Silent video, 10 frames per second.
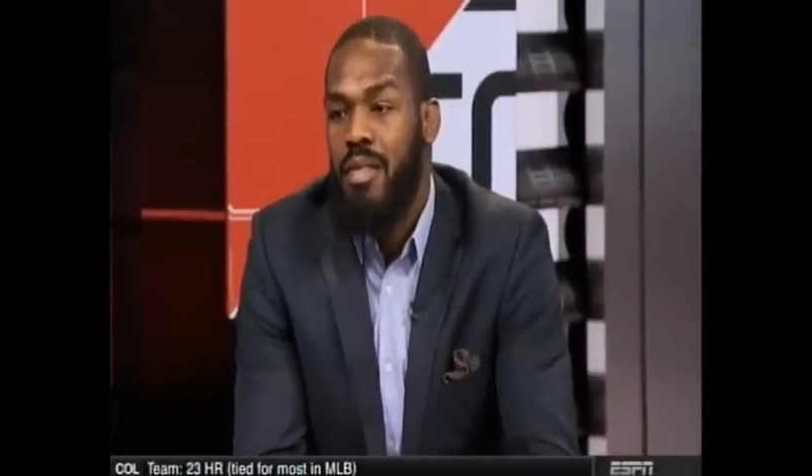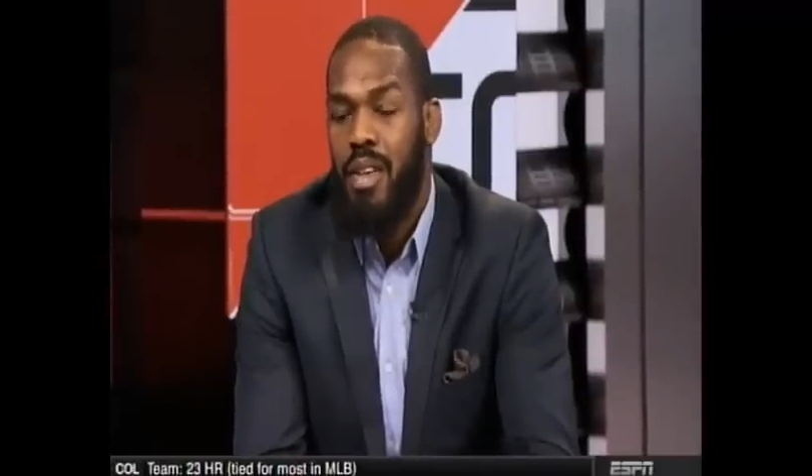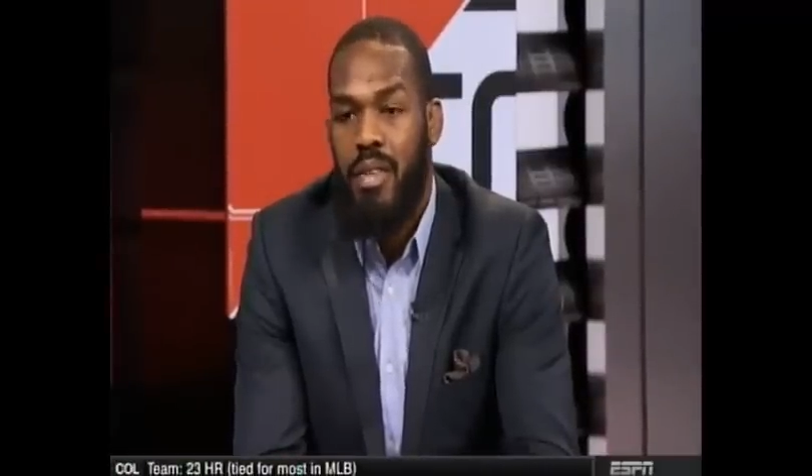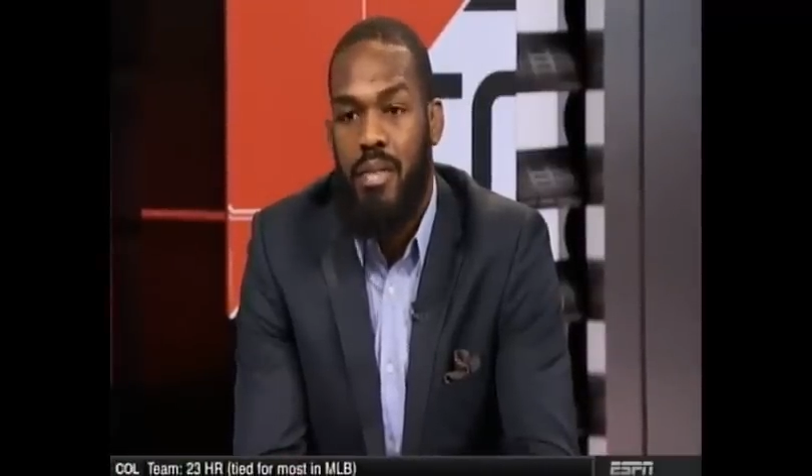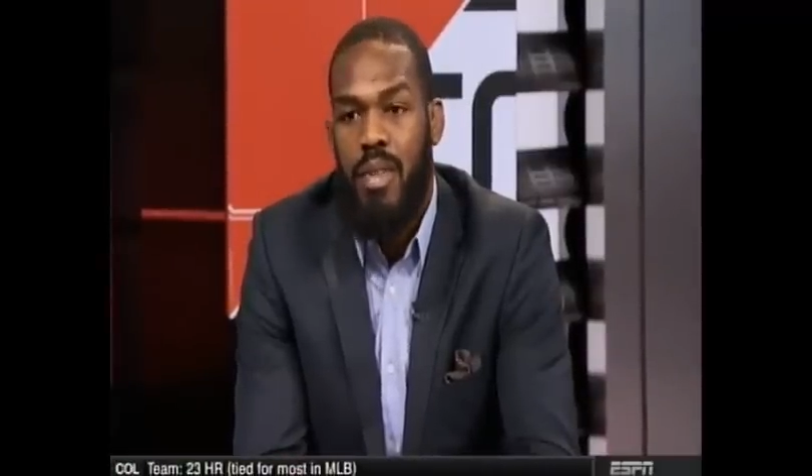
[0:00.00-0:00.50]

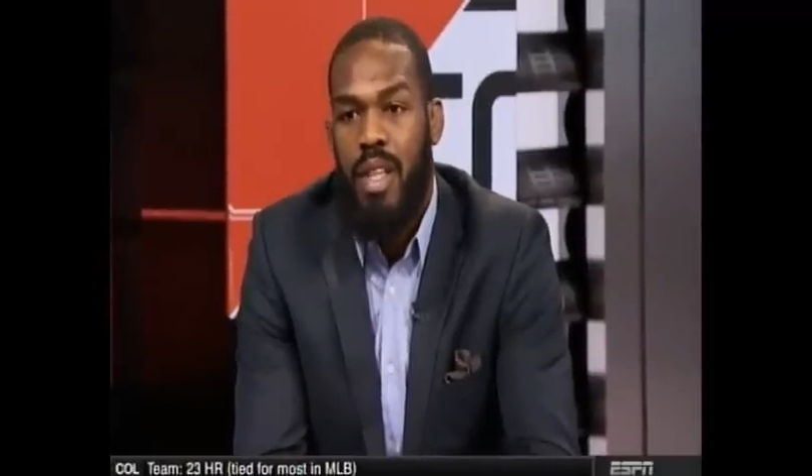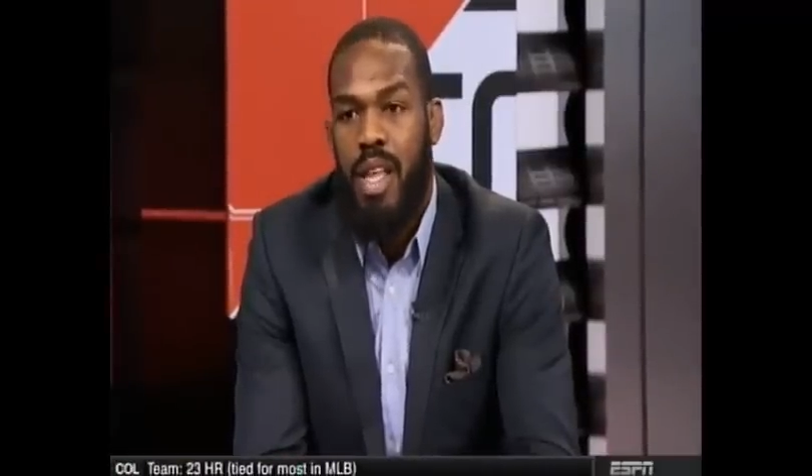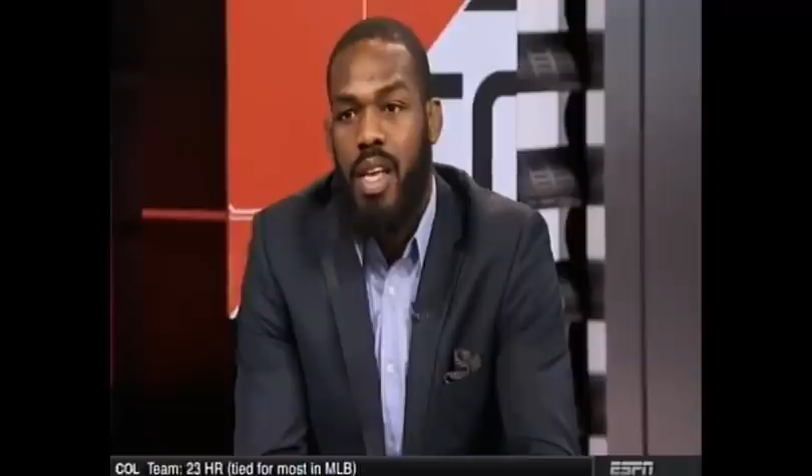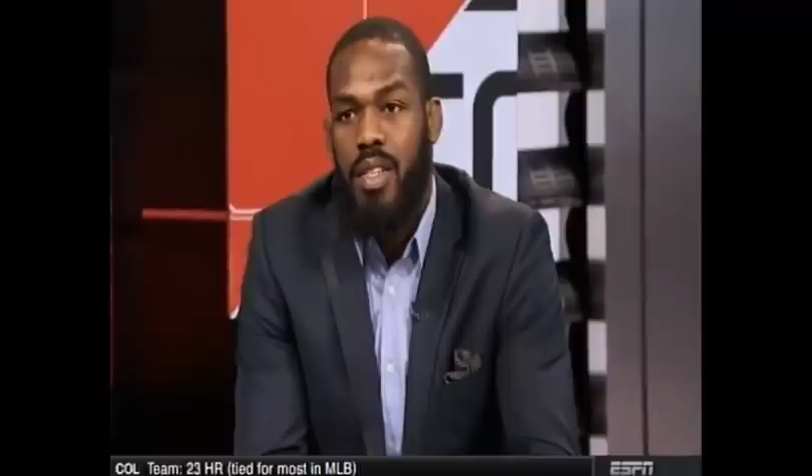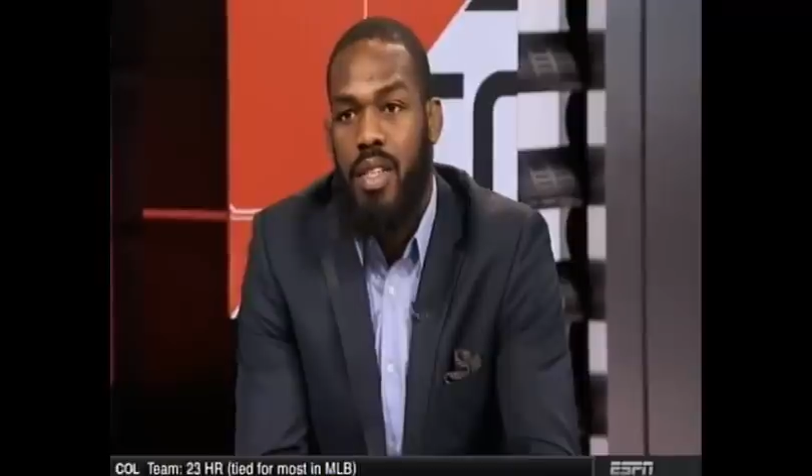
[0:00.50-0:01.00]
and the
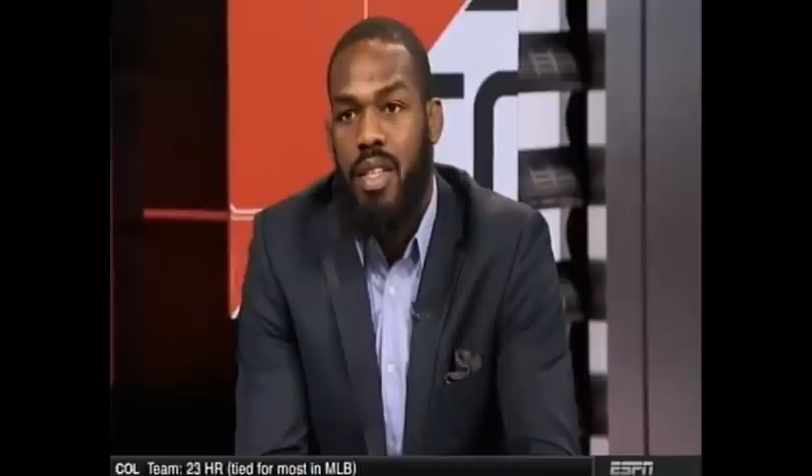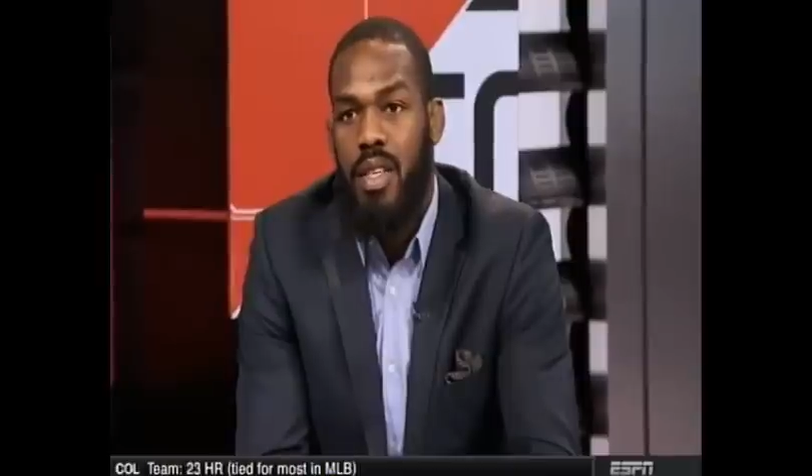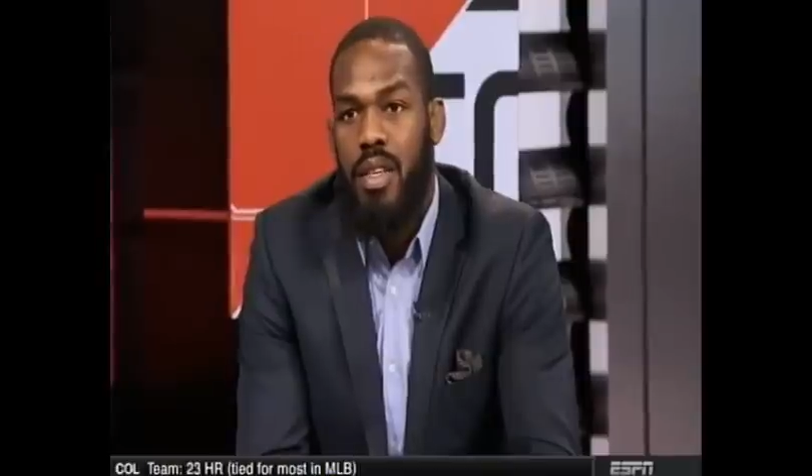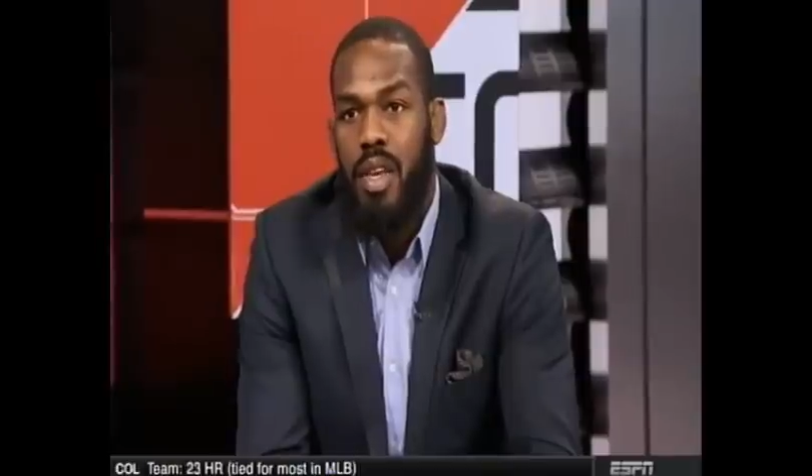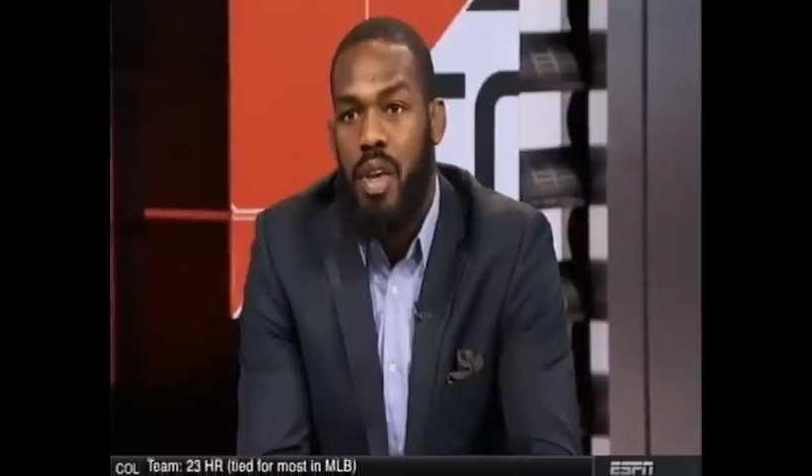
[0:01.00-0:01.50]
last
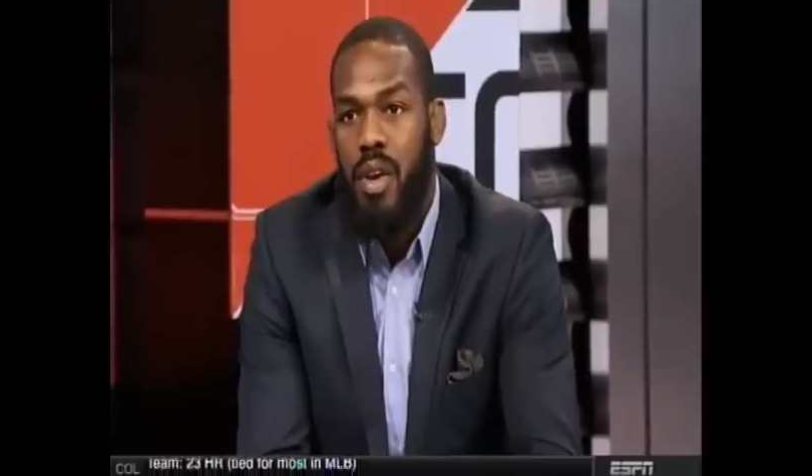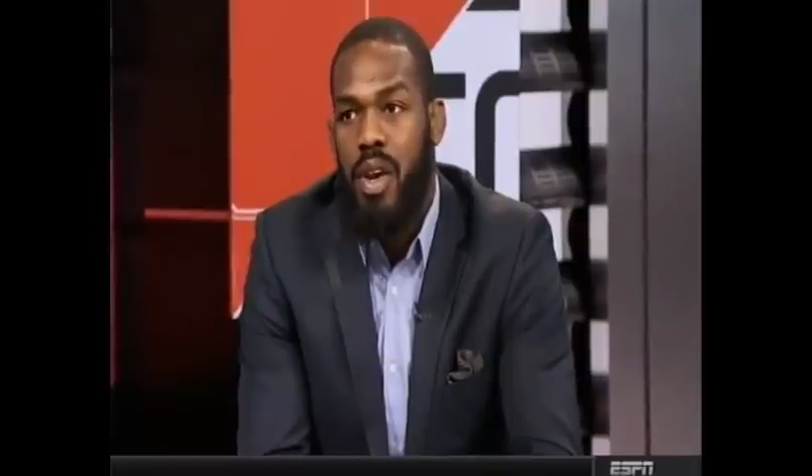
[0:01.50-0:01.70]
year